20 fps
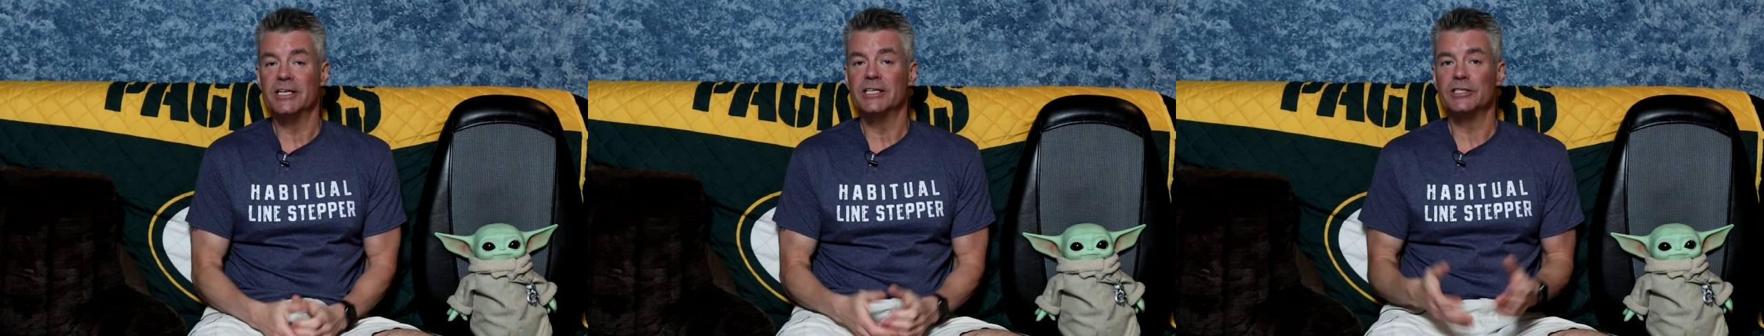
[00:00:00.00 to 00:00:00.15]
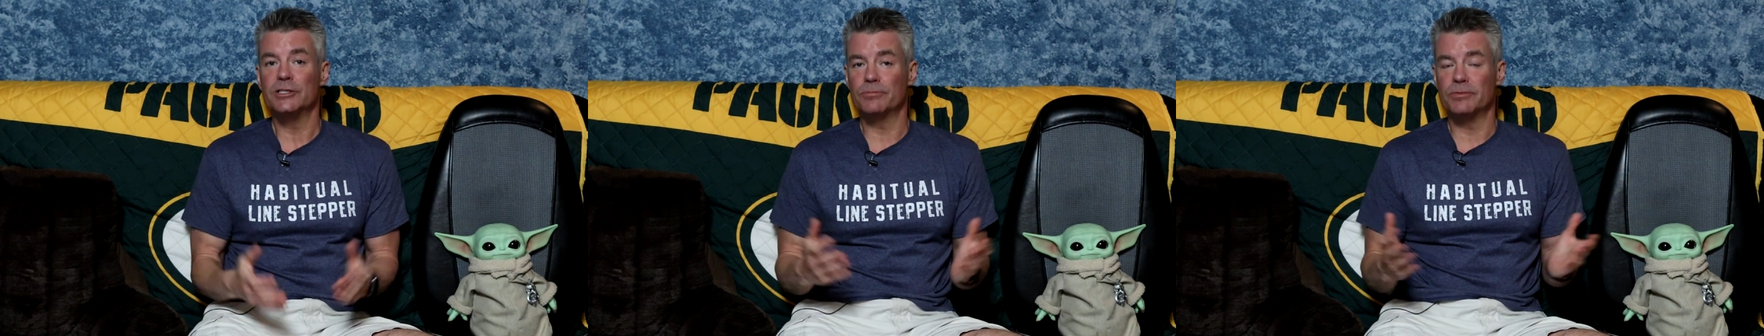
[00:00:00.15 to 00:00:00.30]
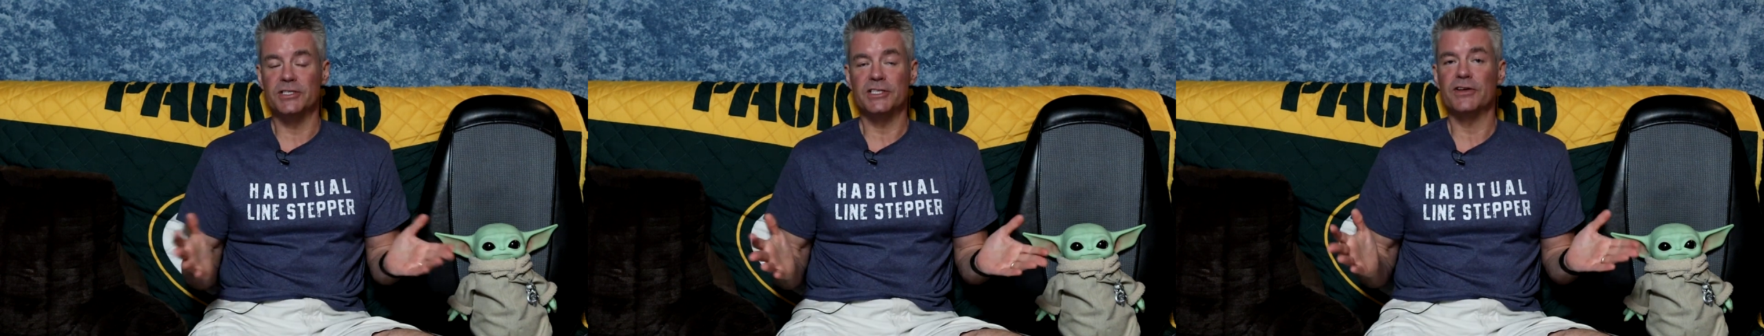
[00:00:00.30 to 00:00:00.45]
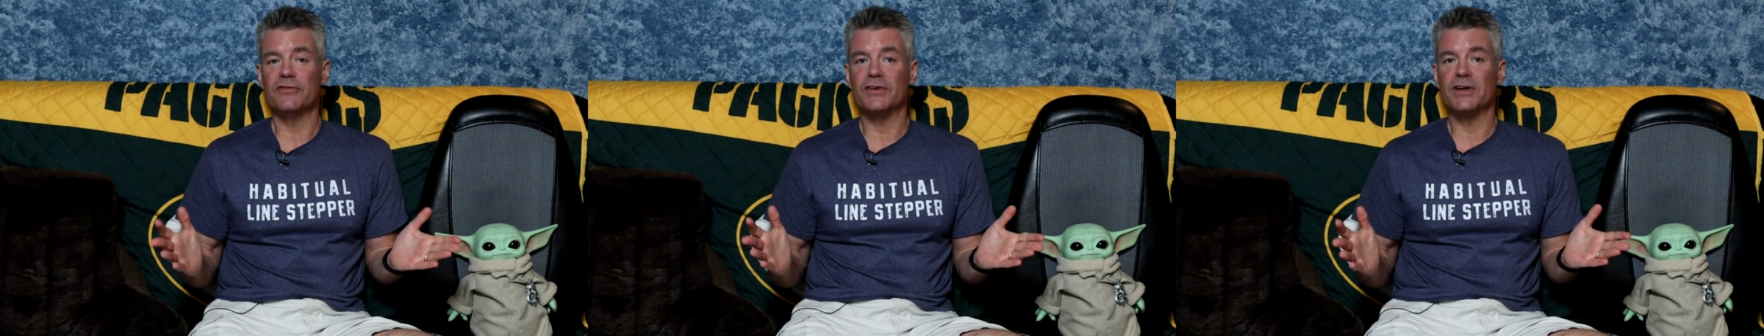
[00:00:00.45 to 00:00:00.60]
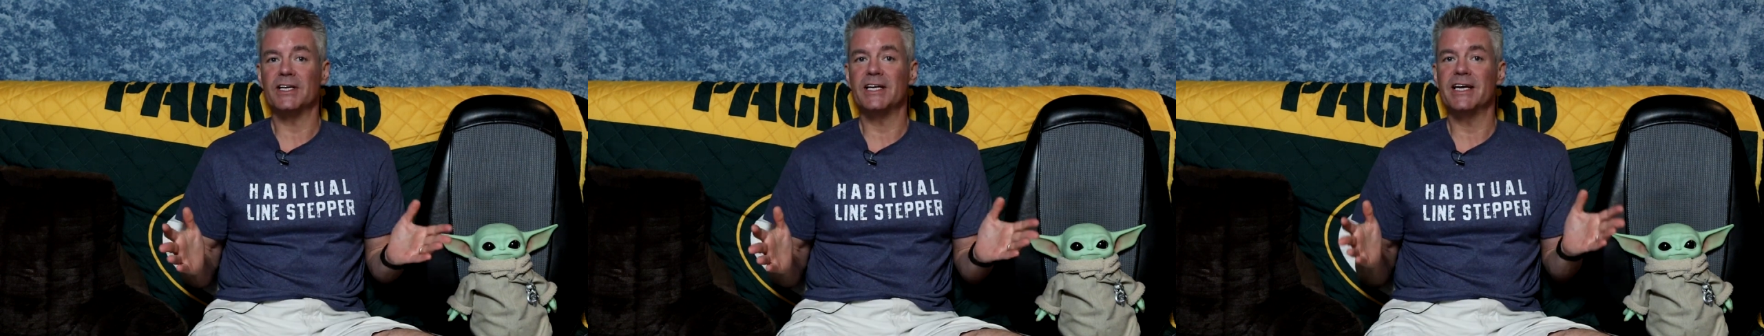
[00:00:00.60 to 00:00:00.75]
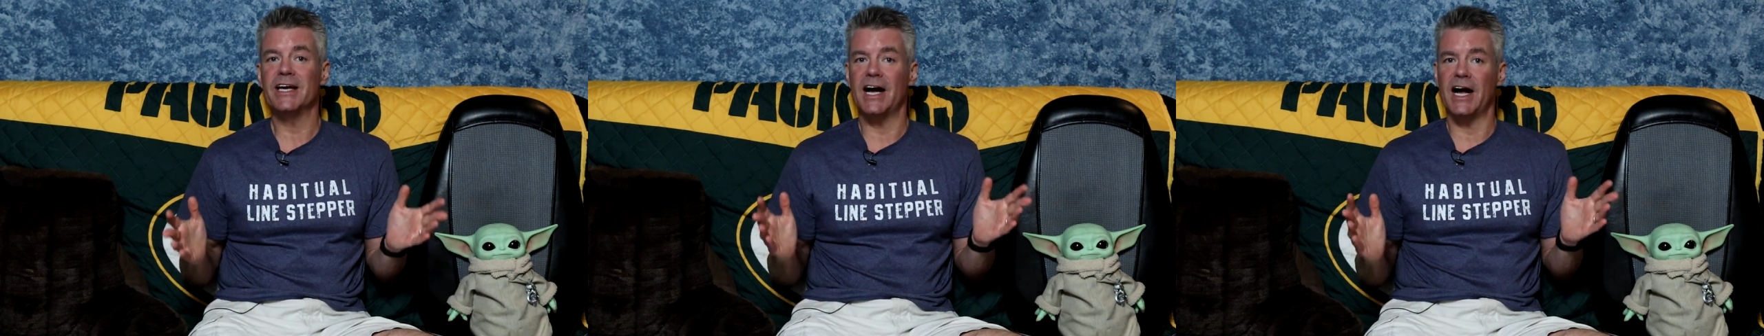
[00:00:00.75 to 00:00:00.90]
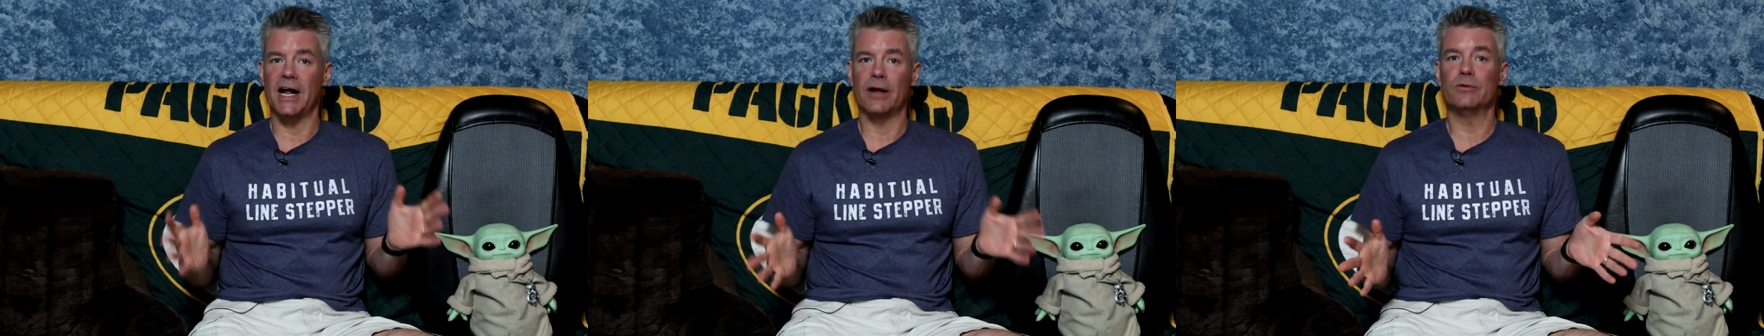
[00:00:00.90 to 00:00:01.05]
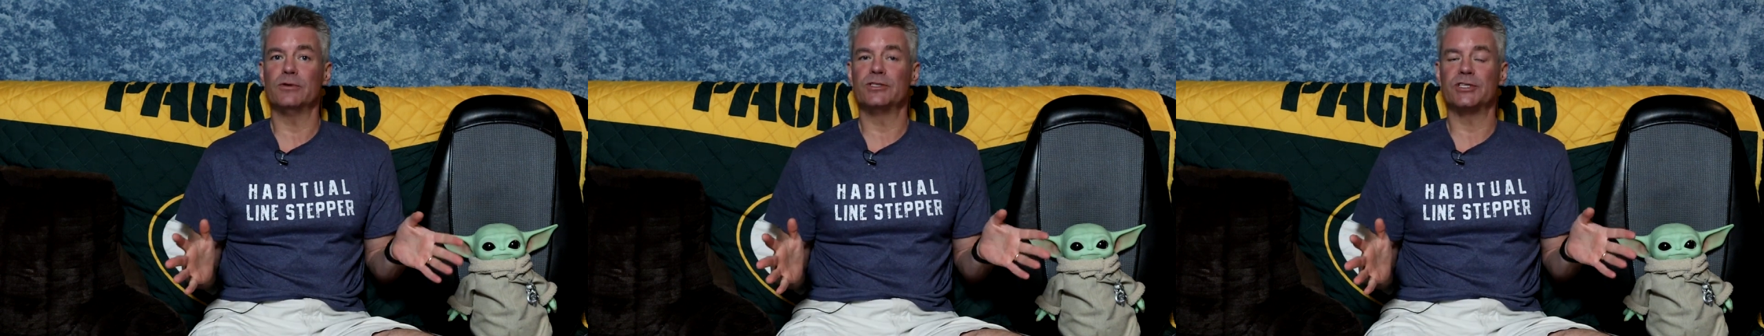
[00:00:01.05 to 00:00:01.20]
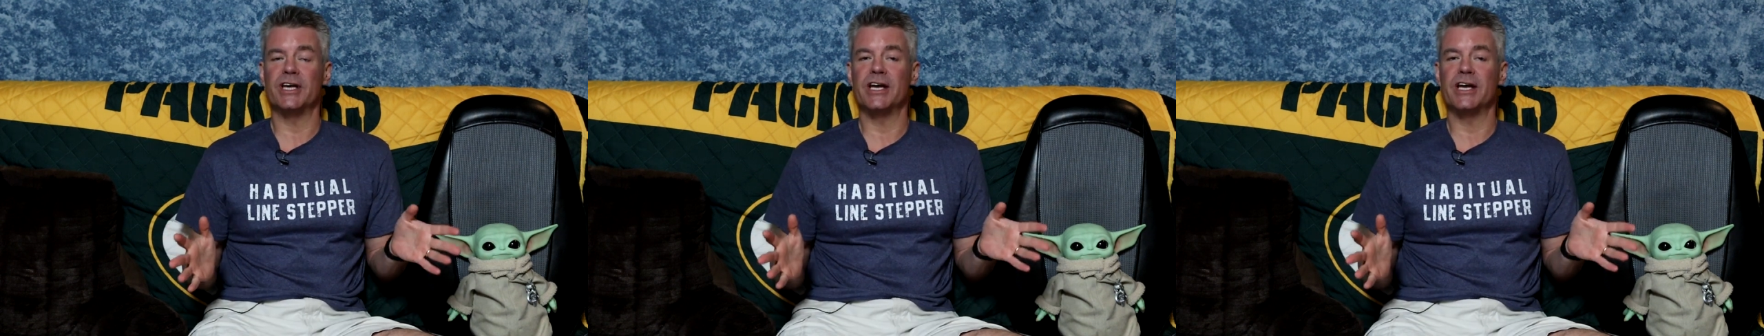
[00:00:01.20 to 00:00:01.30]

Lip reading: Specifically, I was